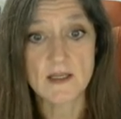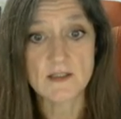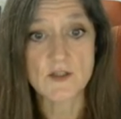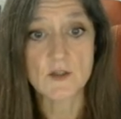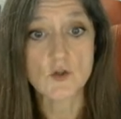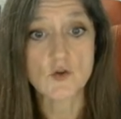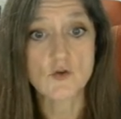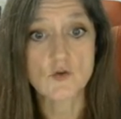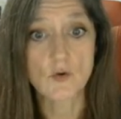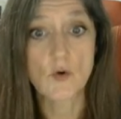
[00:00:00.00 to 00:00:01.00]
into the
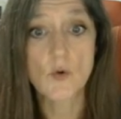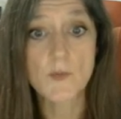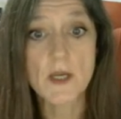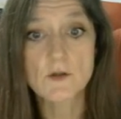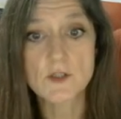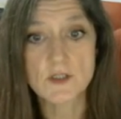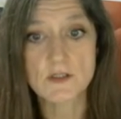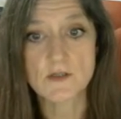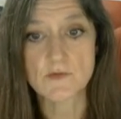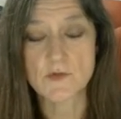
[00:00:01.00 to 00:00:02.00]
stormy
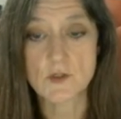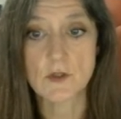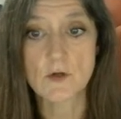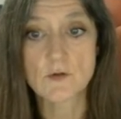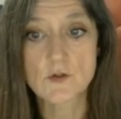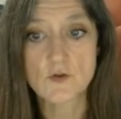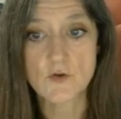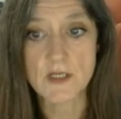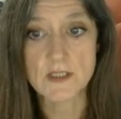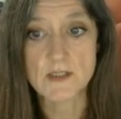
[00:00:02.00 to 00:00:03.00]
oceans of Sloane
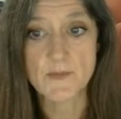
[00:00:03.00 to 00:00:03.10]
Street,